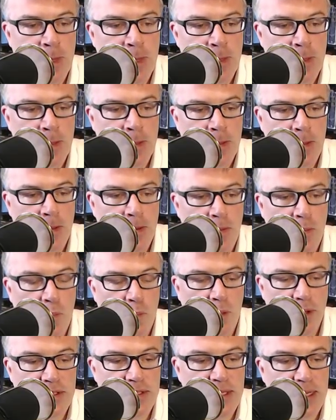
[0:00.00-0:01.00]
Once
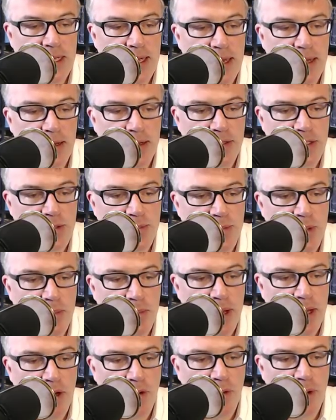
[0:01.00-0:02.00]
again, it's been my
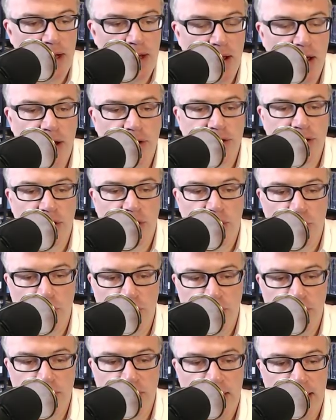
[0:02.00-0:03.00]
great honor to learn with you
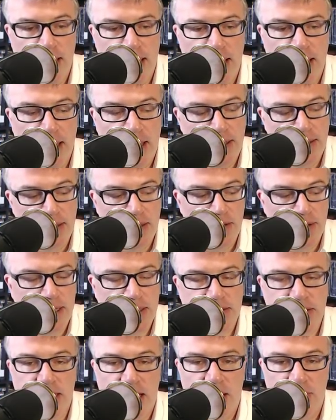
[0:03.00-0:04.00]
today, and until next
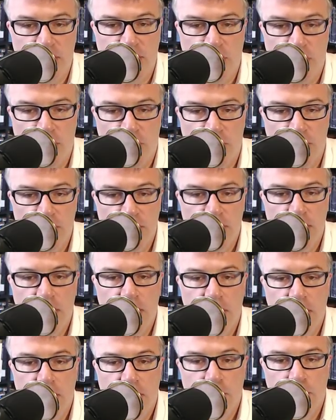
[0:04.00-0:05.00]
time, hero,
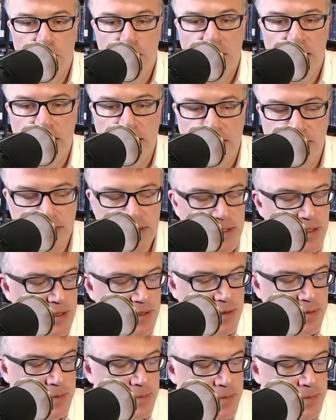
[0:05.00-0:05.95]
peace.